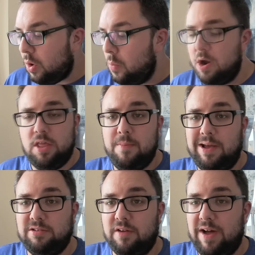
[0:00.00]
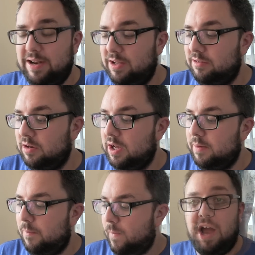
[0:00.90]
One of the best I've had easily.
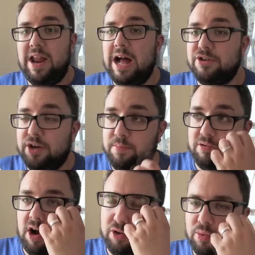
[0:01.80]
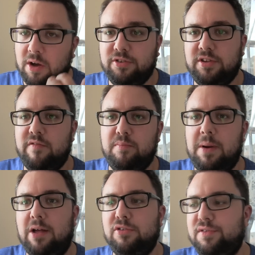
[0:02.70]
And actually, price-wise,
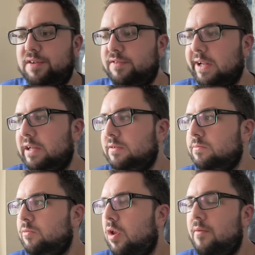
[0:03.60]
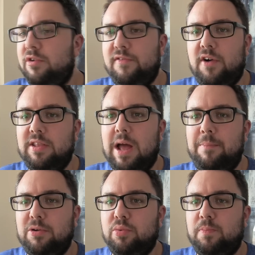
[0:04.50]
£7.50.
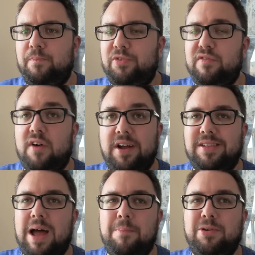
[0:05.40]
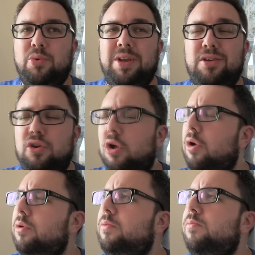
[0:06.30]
Divide that between
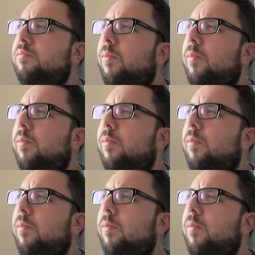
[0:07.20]
two.